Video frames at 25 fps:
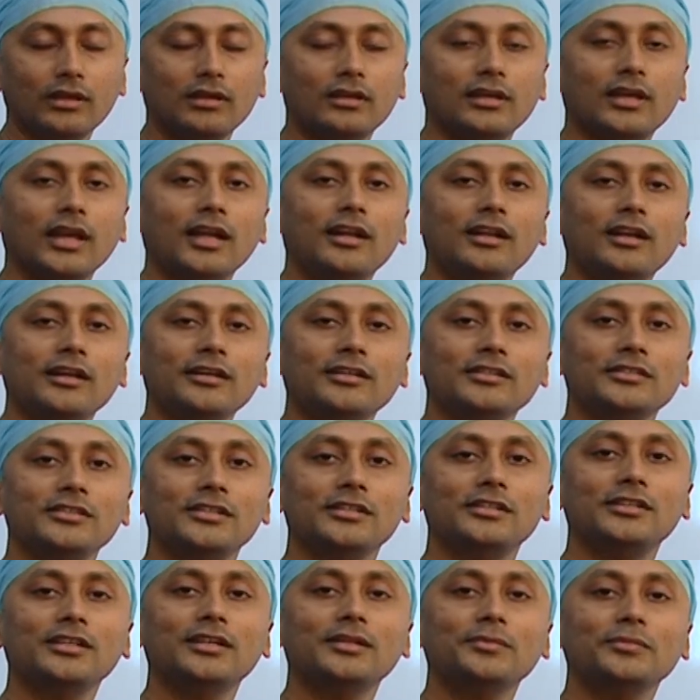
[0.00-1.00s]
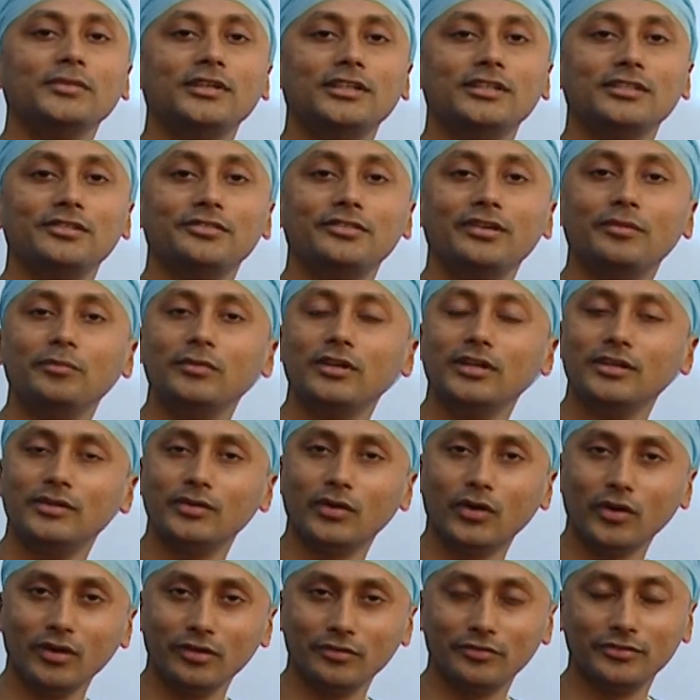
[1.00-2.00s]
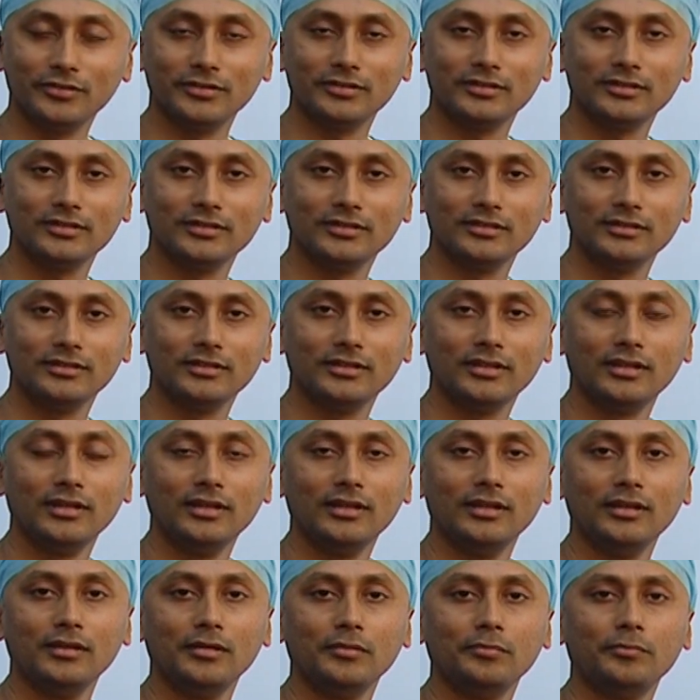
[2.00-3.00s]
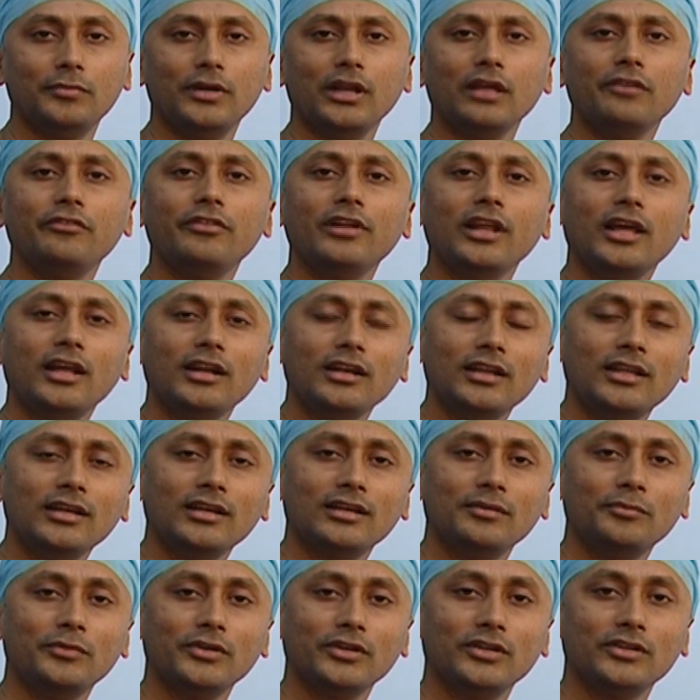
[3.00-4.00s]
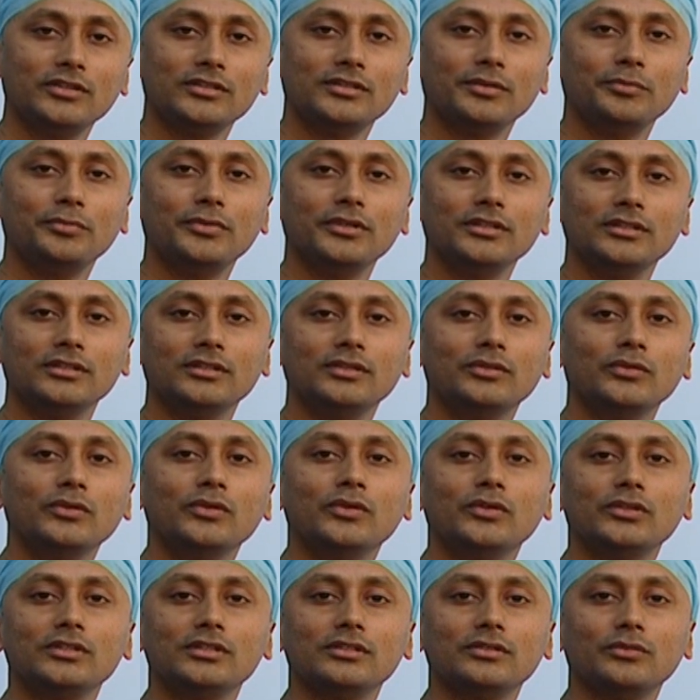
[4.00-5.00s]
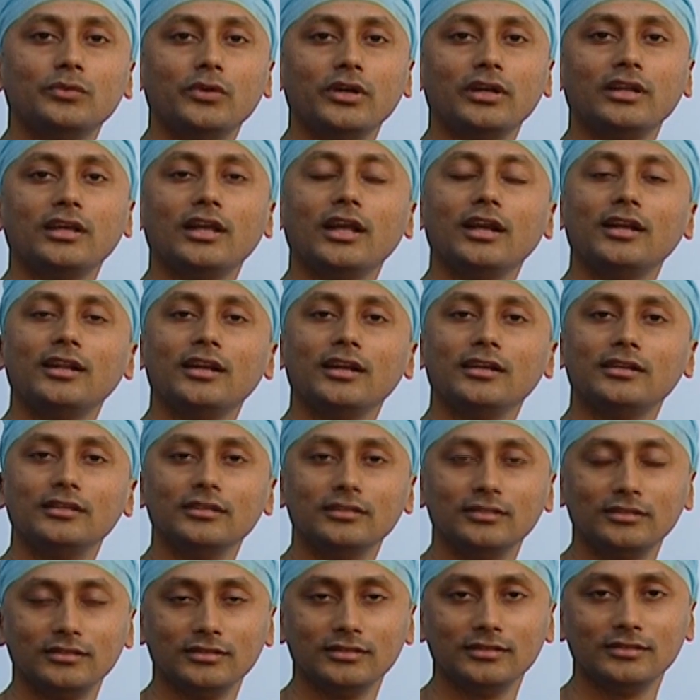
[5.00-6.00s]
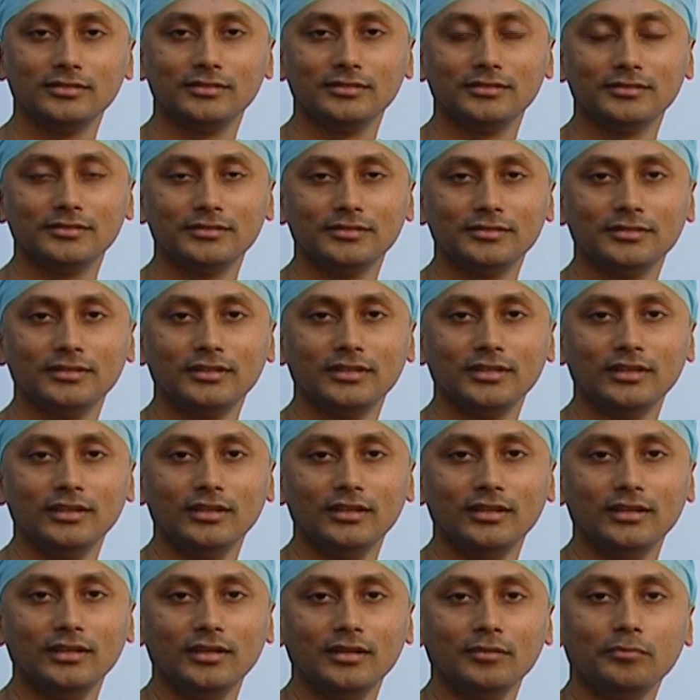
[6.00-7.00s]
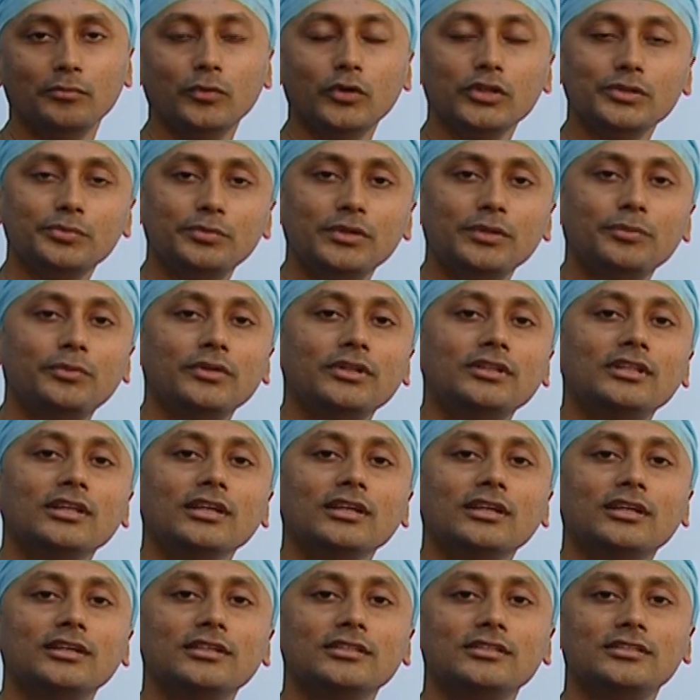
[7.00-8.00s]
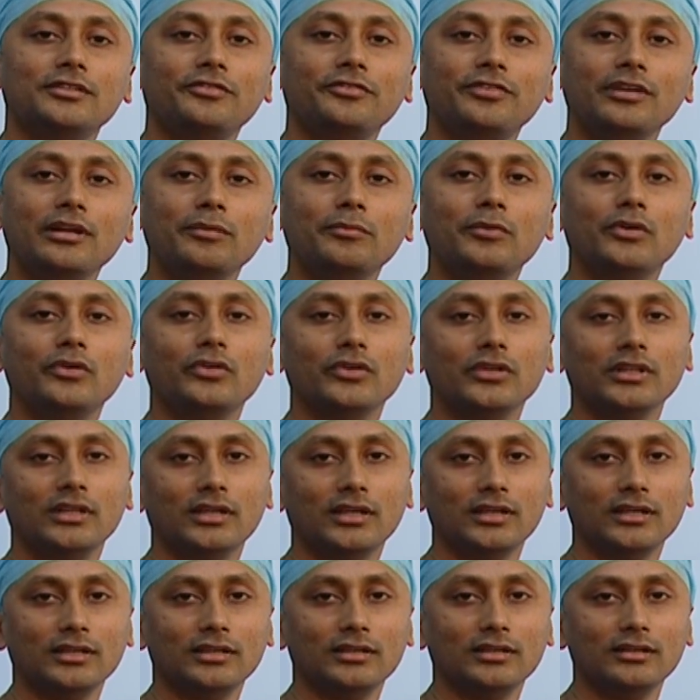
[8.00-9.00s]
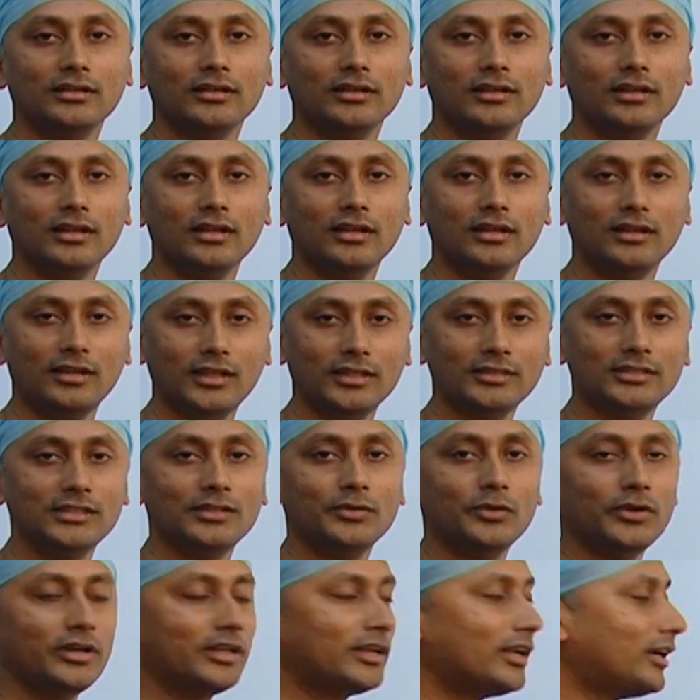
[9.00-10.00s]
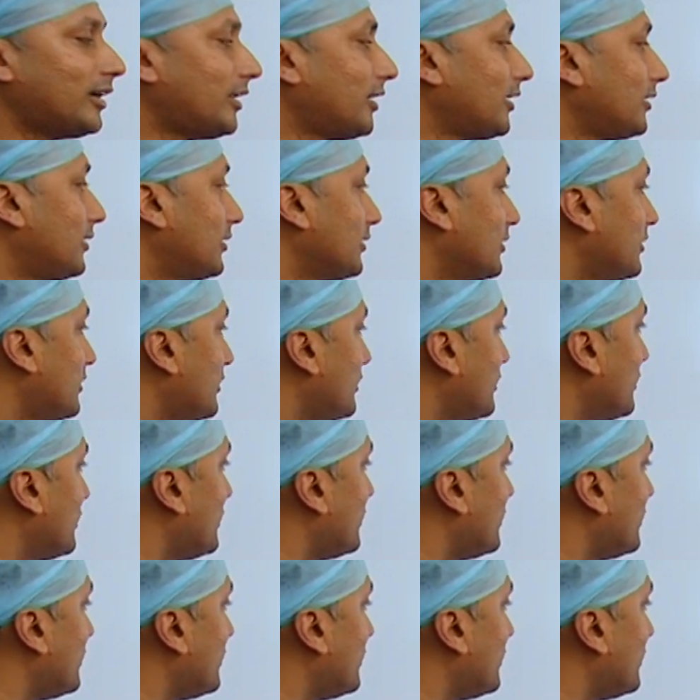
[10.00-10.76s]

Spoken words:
Cataract is a term that is familiar to all of us, but I've rarely come across a person who knows what cataract is. Most people think it is a film over the eye. Let's see what cataract is.